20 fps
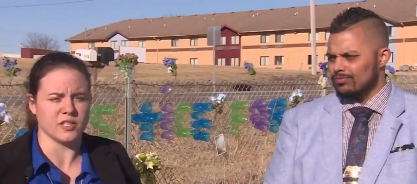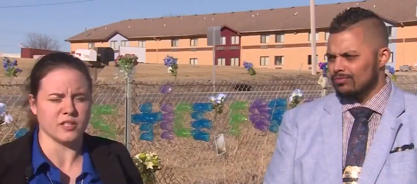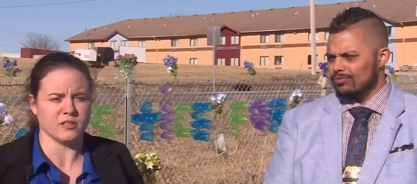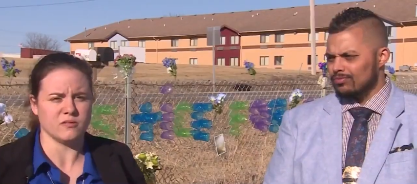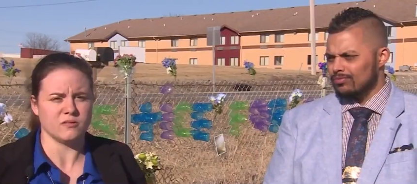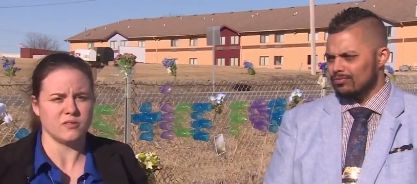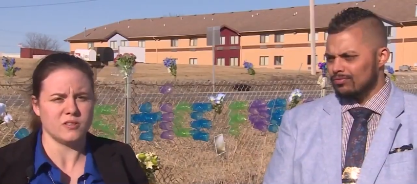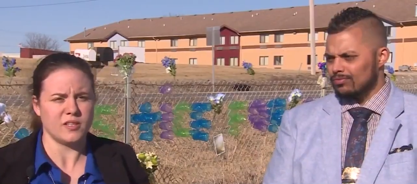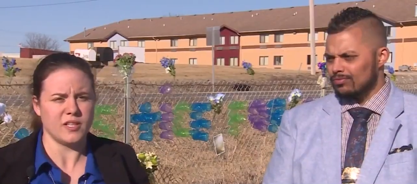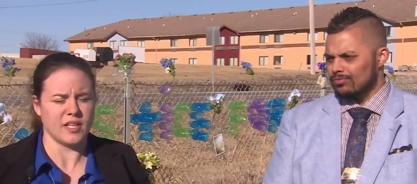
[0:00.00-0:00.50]

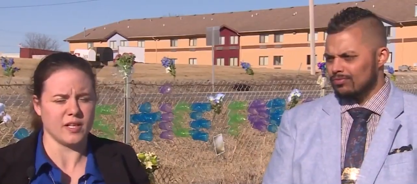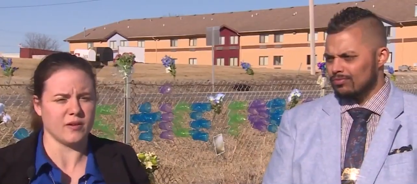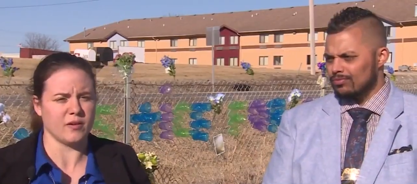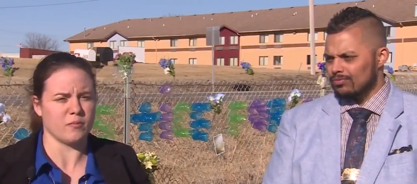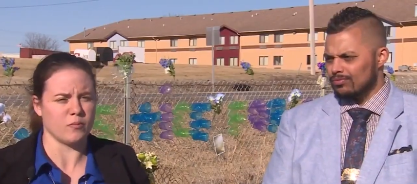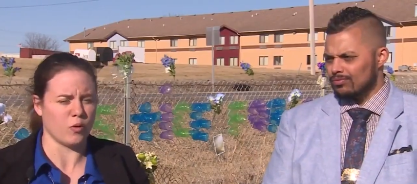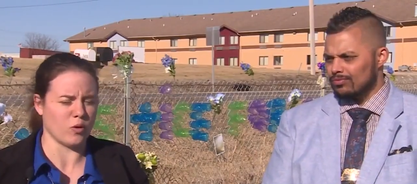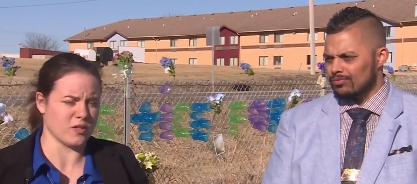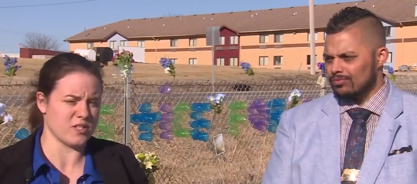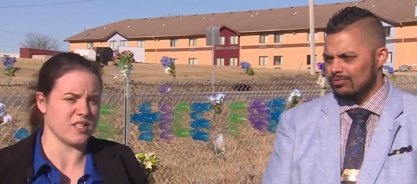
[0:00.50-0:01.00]
Speaker 1: Police say they've
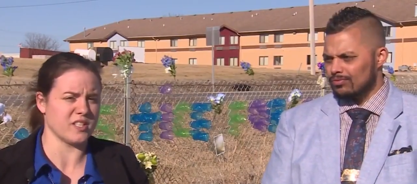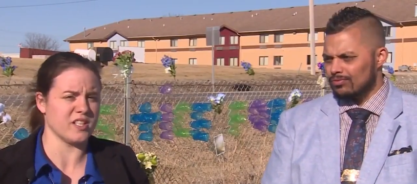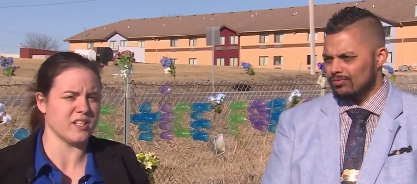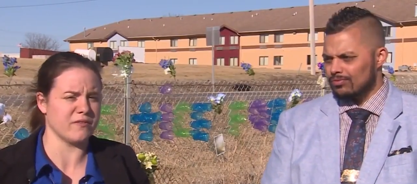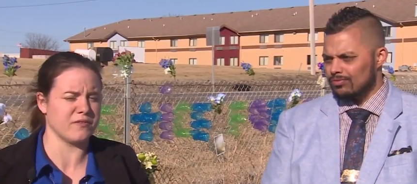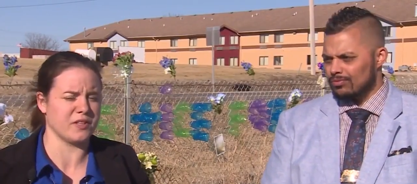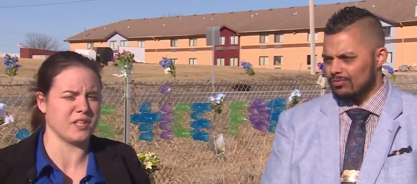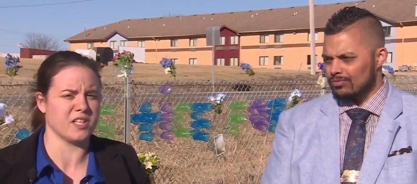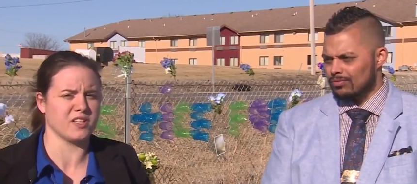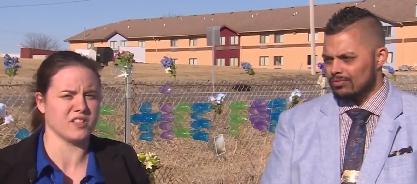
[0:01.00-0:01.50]
gotten a lot
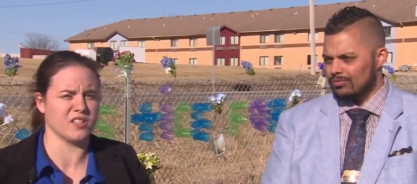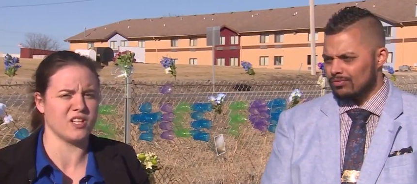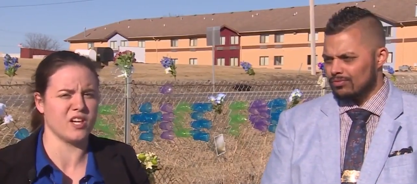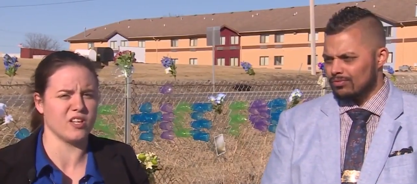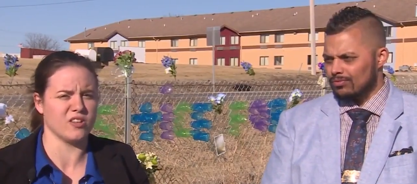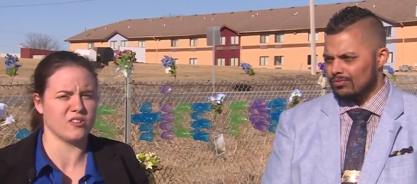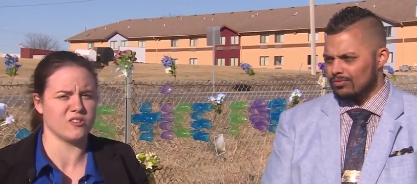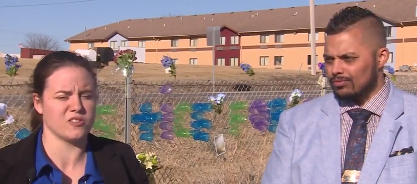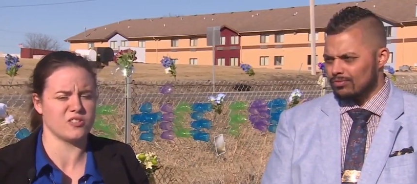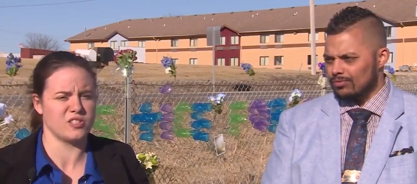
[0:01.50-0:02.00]
of
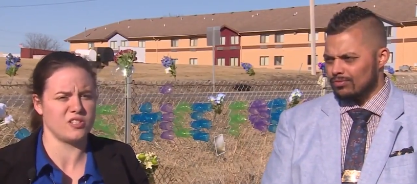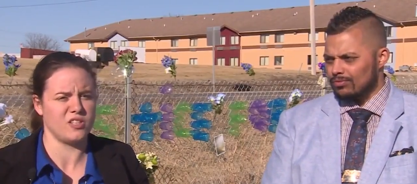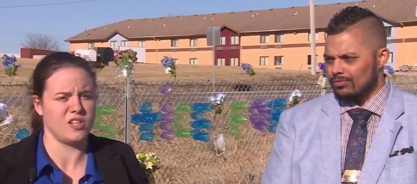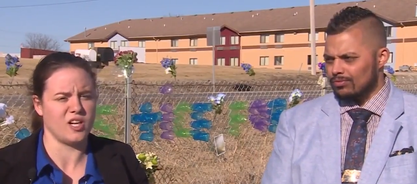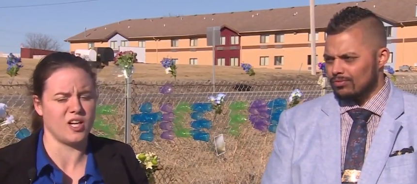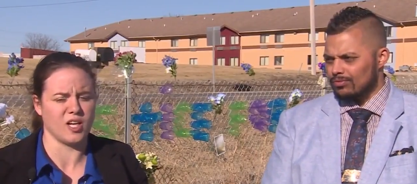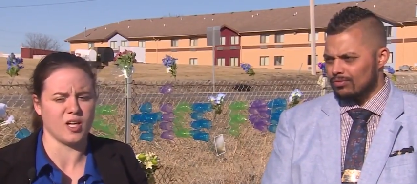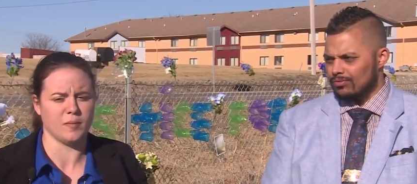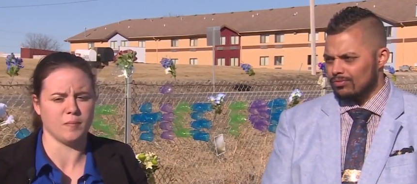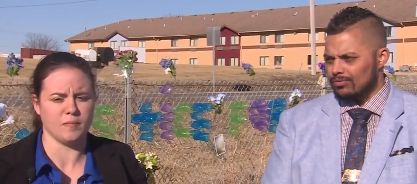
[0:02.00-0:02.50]
tips, but the
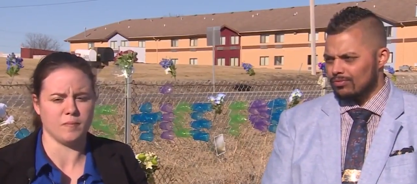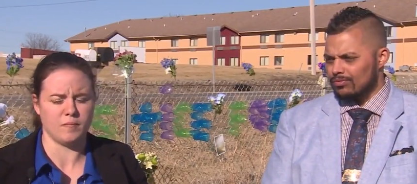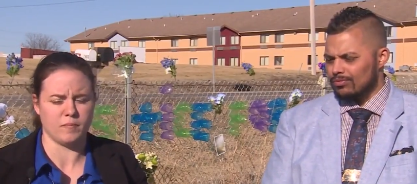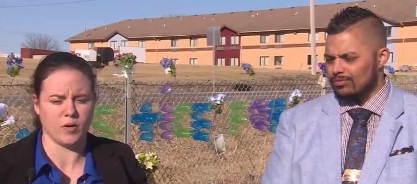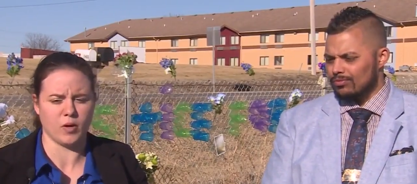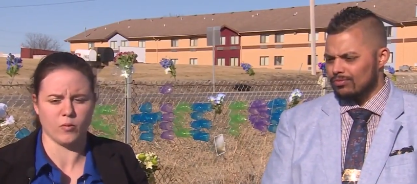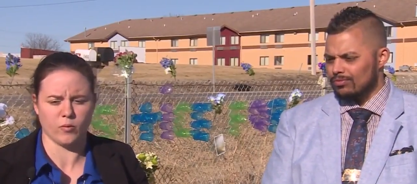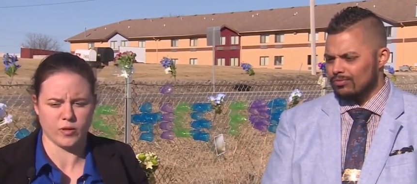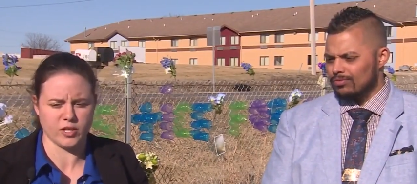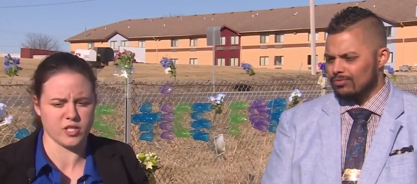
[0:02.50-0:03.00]
case remains